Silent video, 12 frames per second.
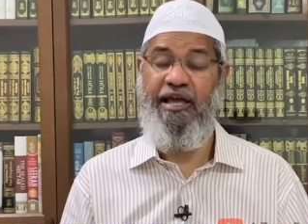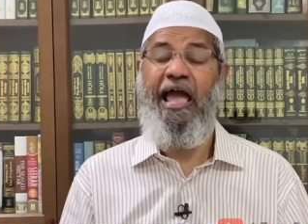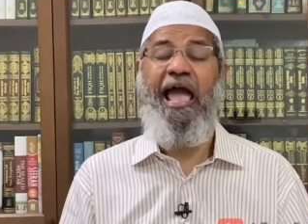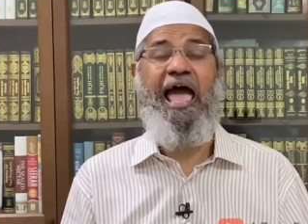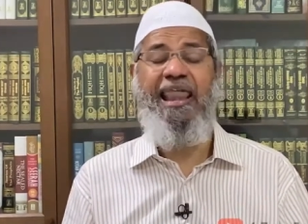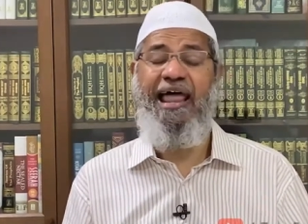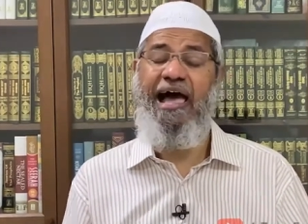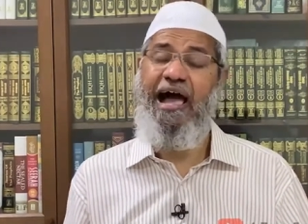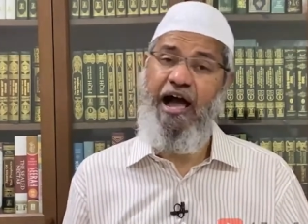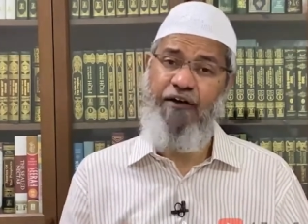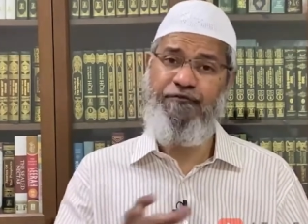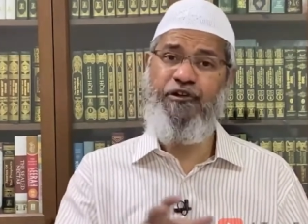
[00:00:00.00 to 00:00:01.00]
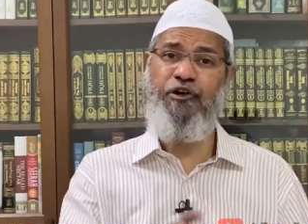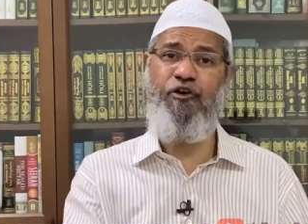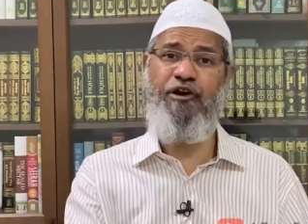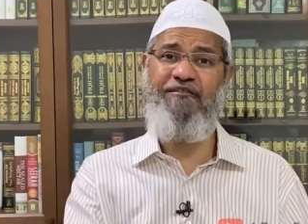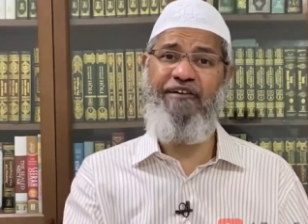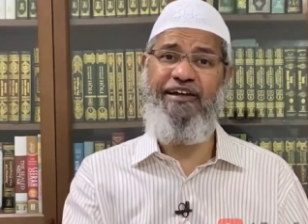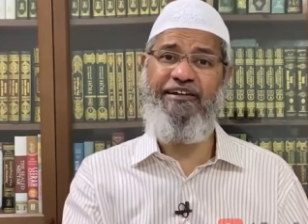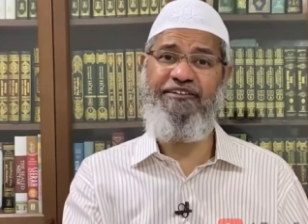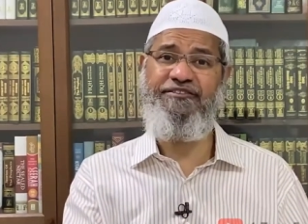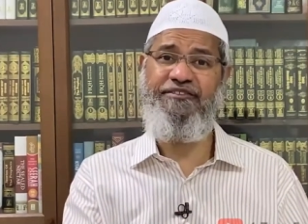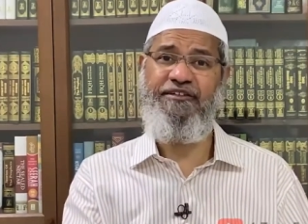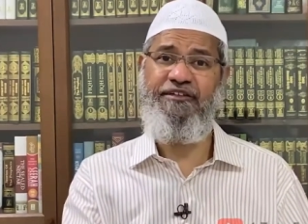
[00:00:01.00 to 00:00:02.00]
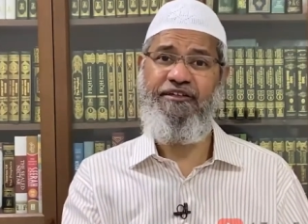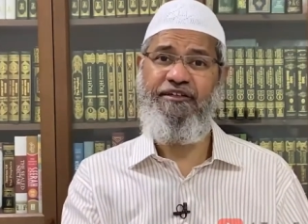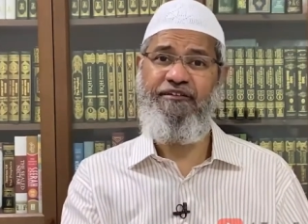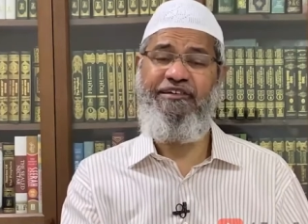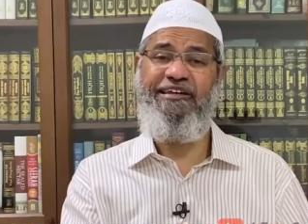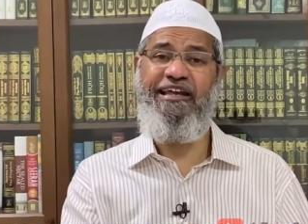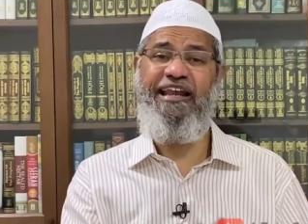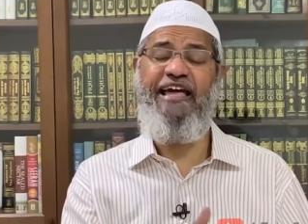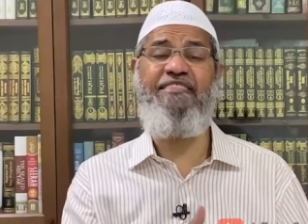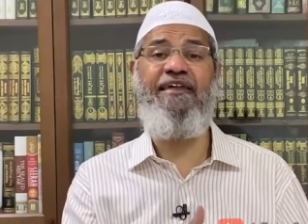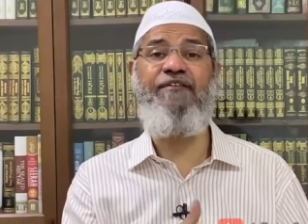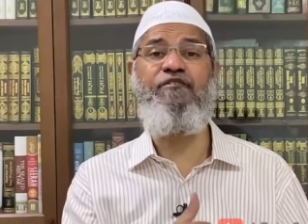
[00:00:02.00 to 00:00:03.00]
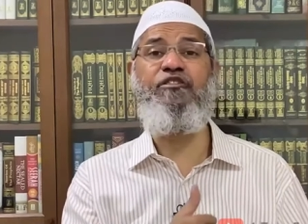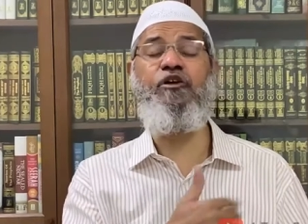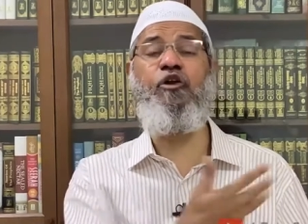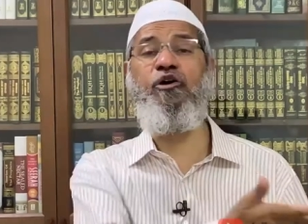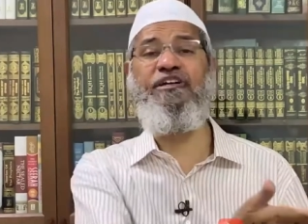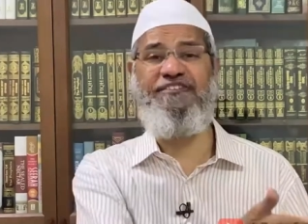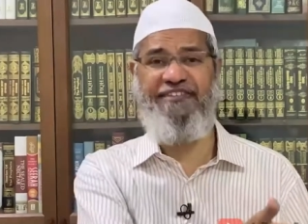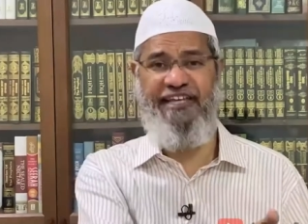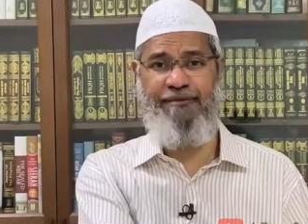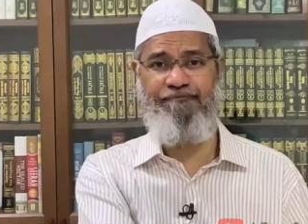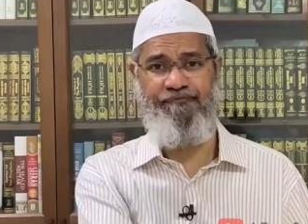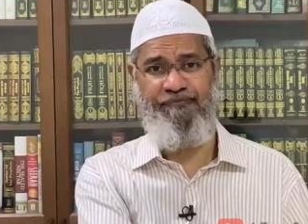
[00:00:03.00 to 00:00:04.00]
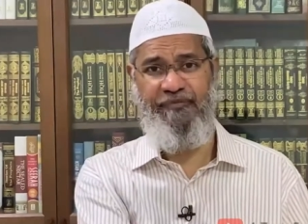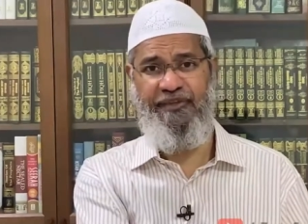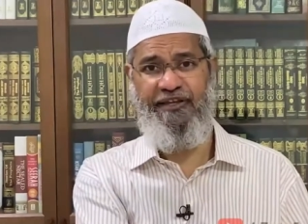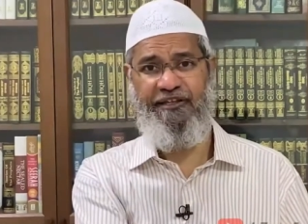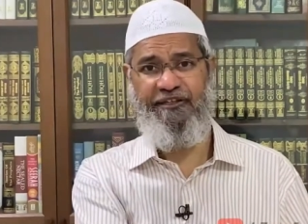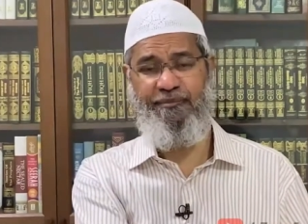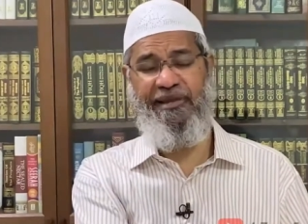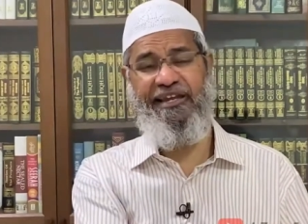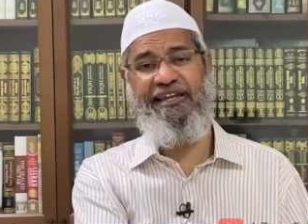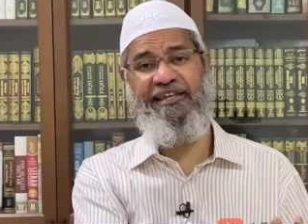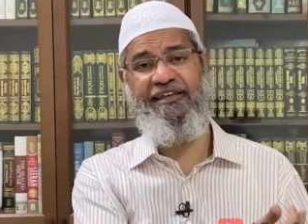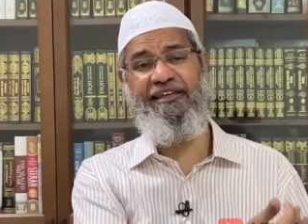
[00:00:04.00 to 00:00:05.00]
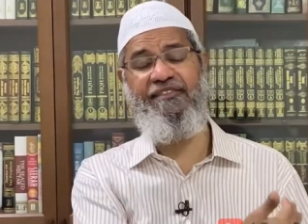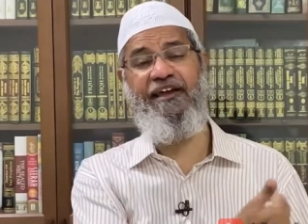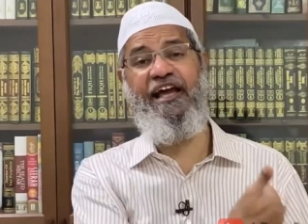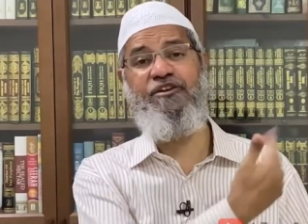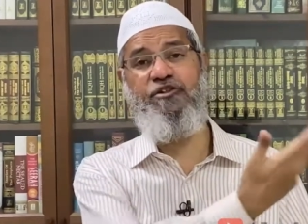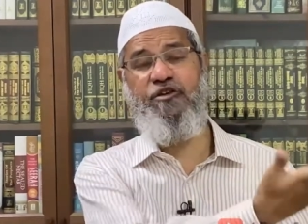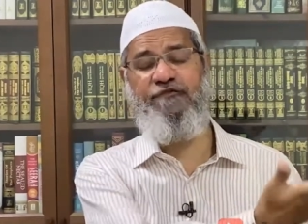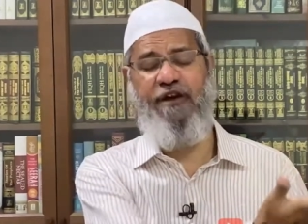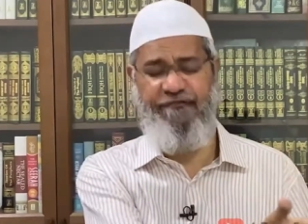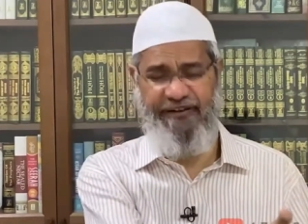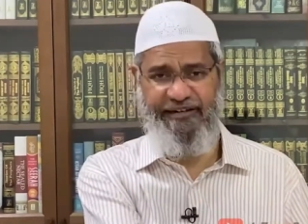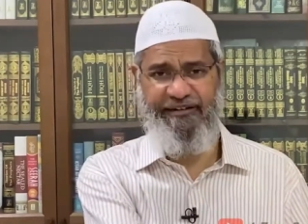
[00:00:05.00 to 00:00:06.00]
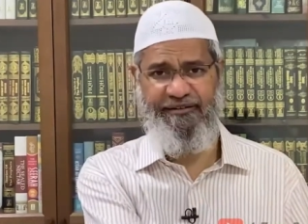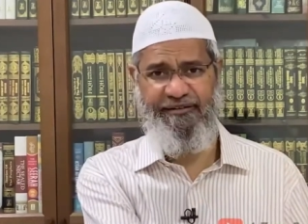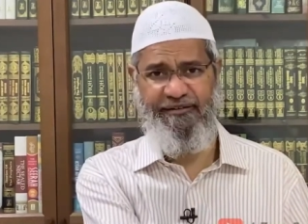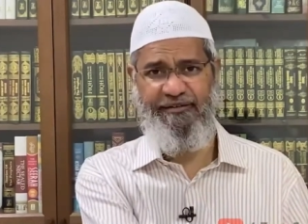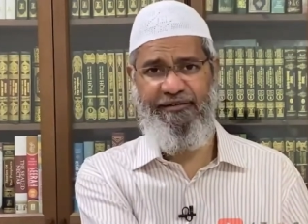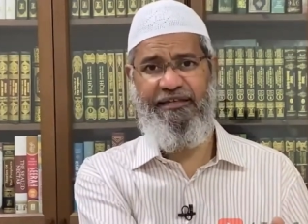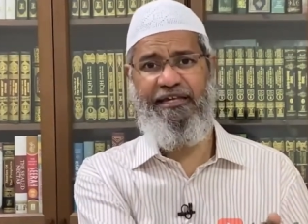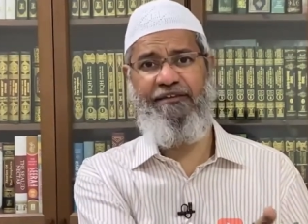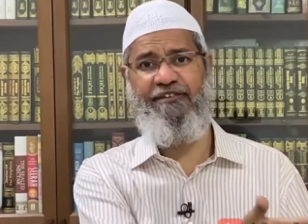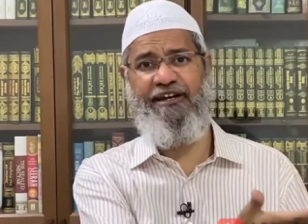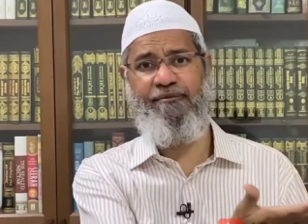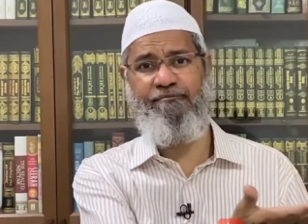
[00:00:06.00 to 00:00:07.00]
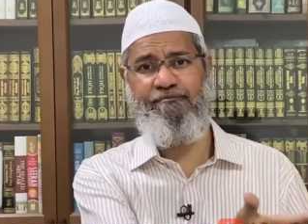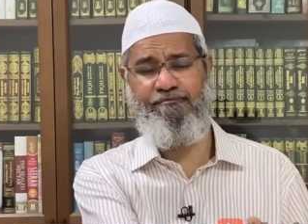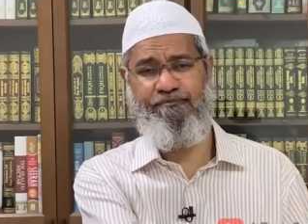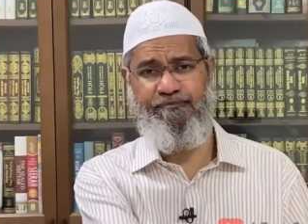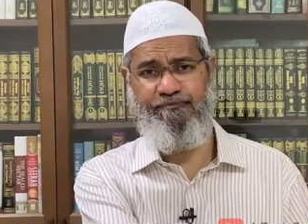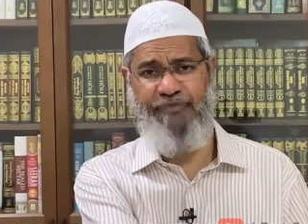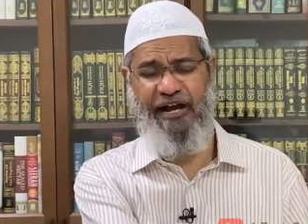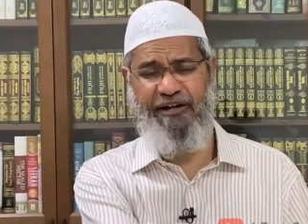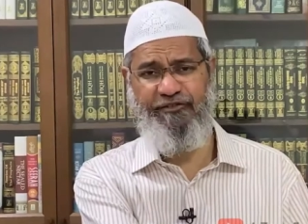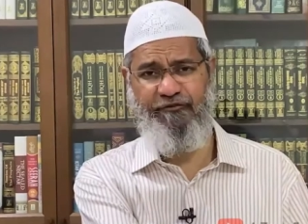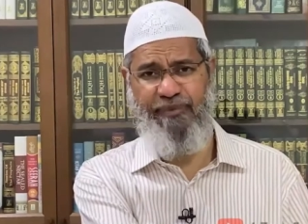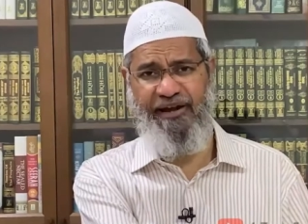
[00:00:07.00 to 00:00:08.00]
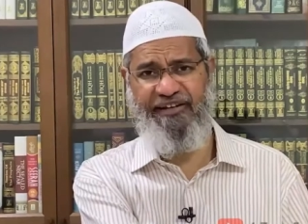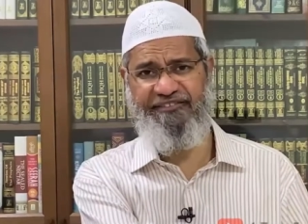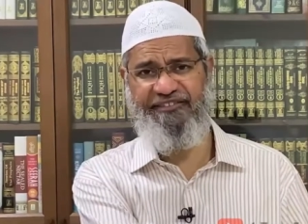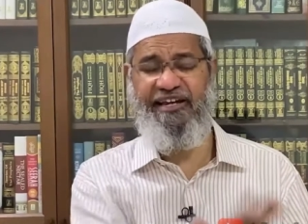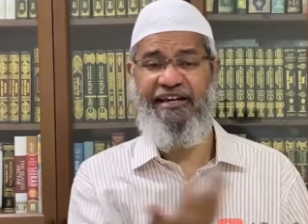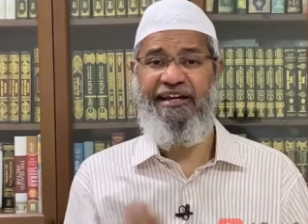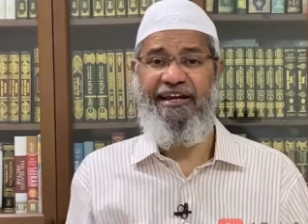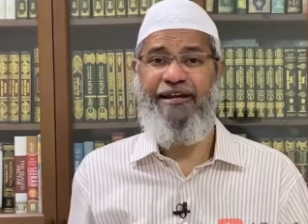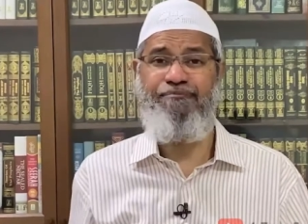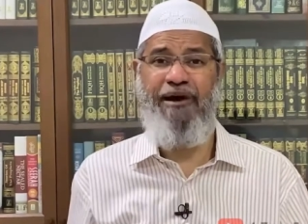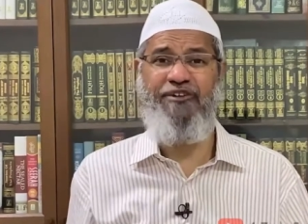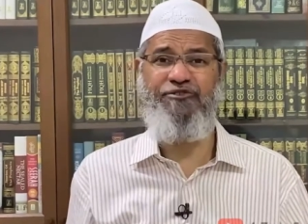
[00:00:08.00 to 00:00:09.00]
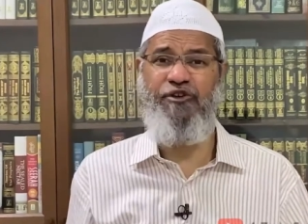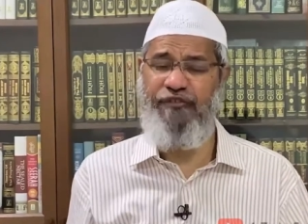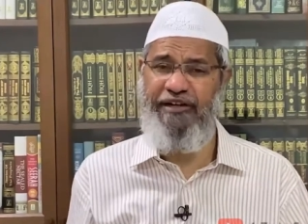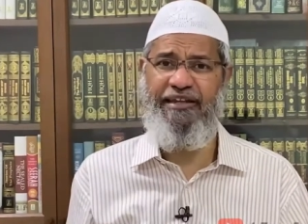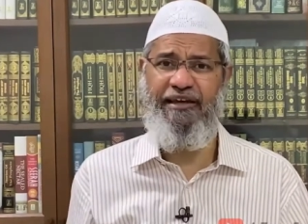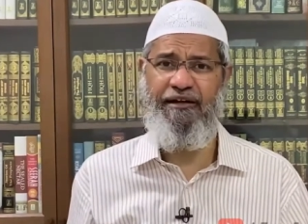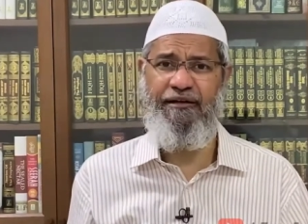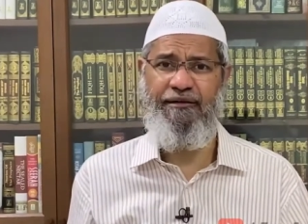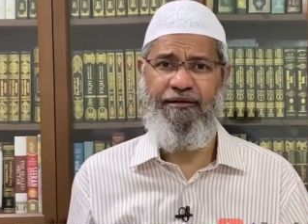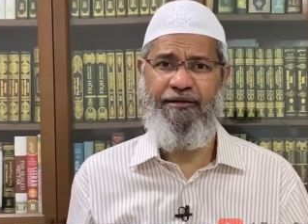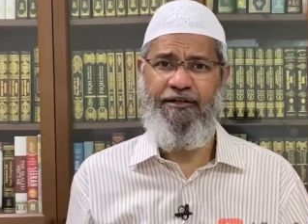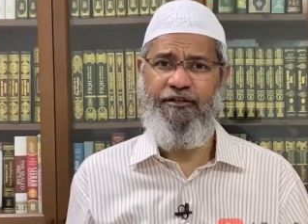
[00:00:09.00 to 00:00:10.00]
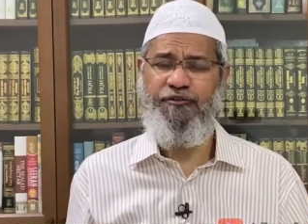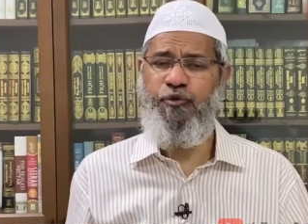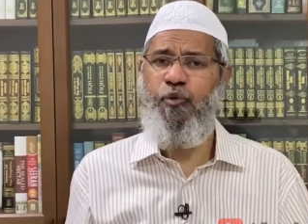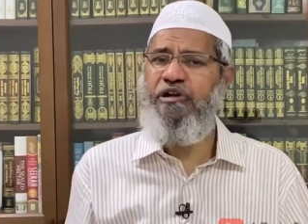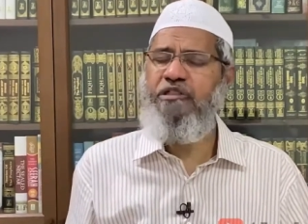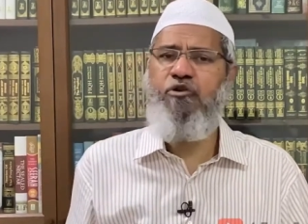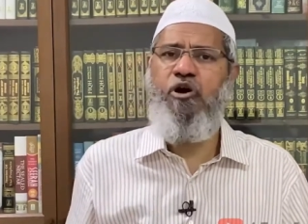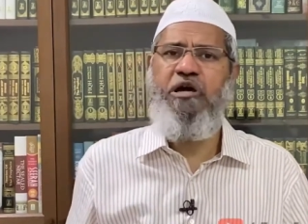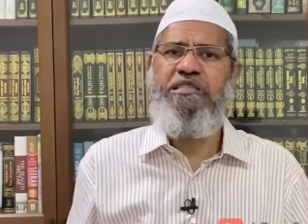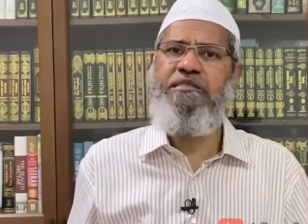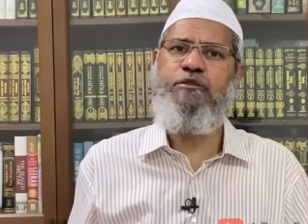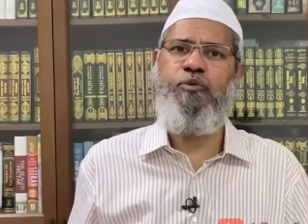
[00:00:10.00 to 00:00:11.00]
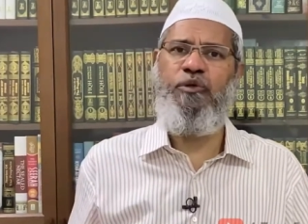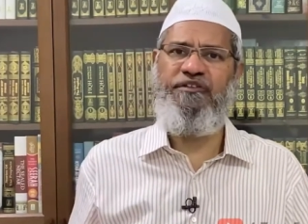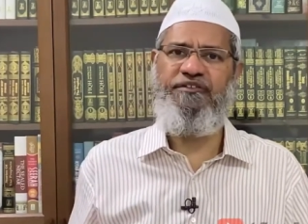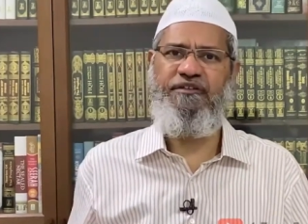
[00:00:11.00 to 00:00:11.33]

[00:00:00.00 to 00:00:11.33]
And after coronavirus, we realize that even the locusts came, mainly in the countries of Africa, even in parts of Pakistan, in parts of India. So what is wrong in this verse?